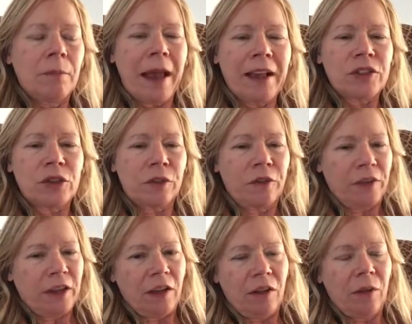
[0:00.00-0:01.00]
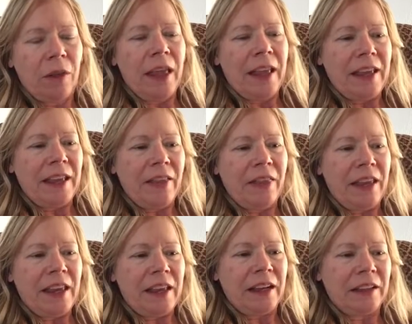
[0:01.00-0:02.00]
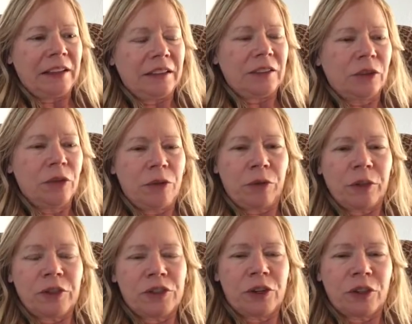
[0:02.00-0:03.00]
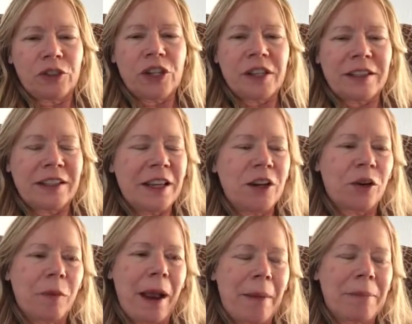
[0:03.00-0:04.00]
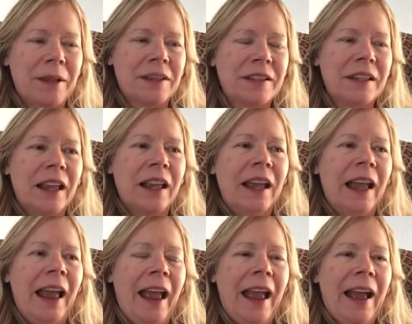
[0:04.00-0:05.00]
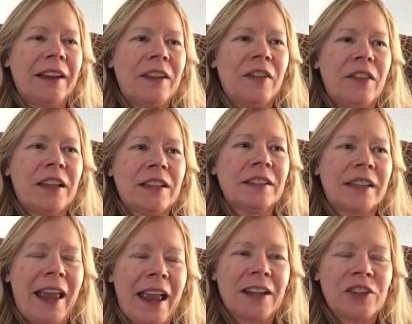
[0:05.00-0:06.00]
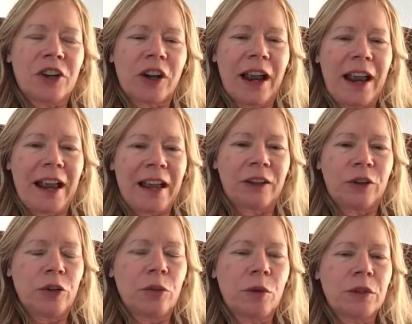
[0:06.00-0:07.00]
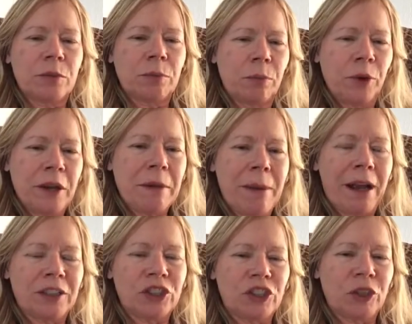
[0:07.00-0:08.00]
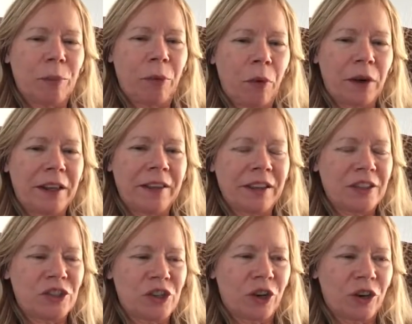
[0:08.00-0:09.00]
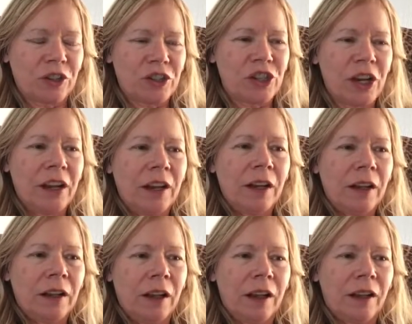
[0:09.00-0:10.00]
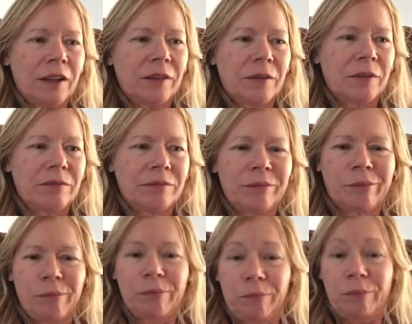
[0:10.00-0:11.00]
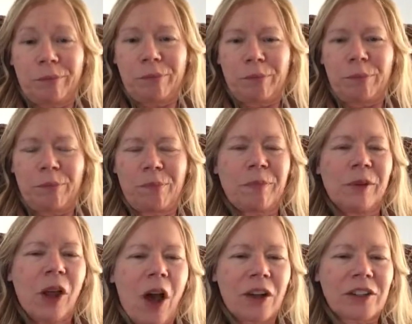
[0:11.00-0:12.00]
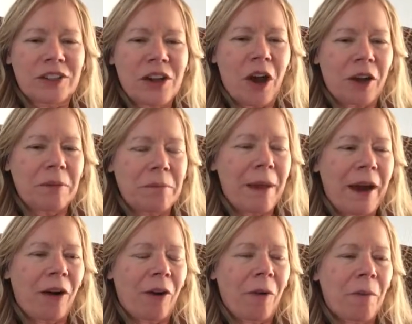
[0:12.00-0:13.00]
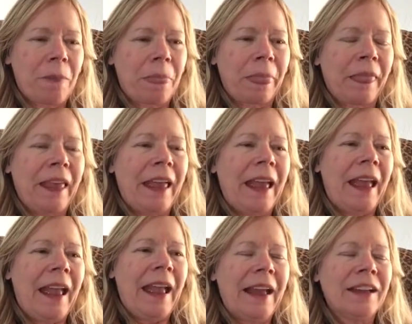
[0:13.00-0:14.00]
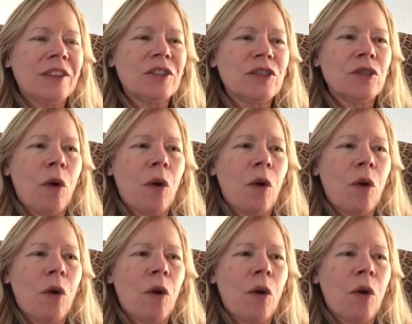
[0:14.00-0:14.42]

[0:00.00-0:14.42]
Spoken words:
Pastor Phil in the Lutheran church in Cedar Rapids had this cantor Ann who was pretty much supporting this church lock, stock, and barrel. And